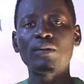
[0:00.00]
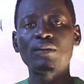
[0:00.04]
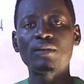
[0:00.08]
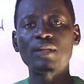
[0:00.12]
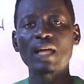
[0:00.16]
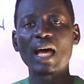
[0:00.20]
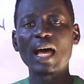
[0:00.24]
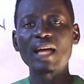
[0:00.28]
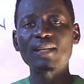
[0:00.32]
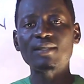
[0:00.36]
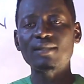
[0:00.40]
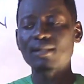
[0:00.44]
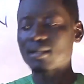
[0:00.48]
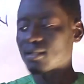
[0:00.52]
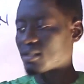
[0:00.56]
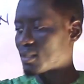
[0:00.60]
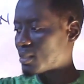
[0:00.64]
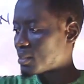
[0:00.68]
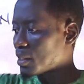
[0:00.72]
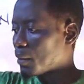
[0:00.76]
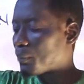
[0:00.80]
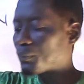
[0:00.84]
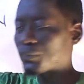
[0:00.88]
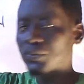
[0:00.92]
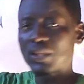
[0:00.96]
that
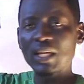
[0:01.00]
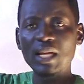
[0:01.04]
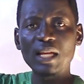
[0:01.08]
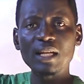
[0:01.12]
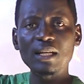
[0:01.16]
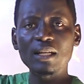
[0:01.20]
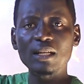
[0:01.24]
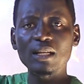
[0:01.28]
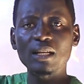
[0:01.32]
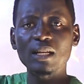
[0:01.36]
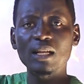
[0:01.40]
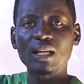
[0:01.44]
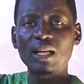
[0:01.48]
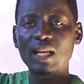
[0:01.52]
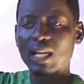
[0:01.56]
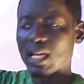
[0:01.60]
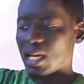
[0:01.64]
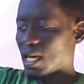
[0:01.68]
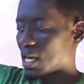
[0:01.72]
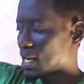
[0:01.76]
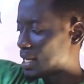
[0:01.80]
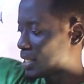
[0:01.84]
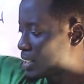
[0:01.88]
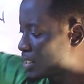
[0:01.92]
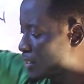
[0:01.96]
something
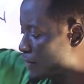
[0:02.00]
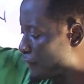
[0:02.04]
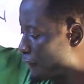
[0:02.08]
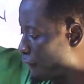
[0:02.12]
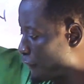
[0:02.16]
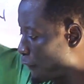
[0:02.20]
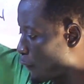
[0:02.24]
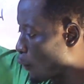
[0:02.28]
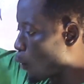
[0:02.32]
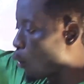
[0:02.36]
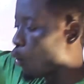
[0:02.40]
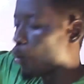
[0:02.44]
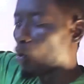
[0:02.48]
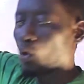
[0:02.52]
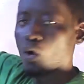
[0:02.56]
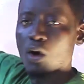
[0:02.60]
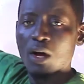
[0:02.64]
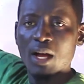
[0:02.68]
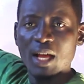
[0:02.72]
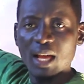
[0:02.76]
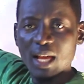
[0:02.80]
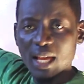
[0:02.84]
is for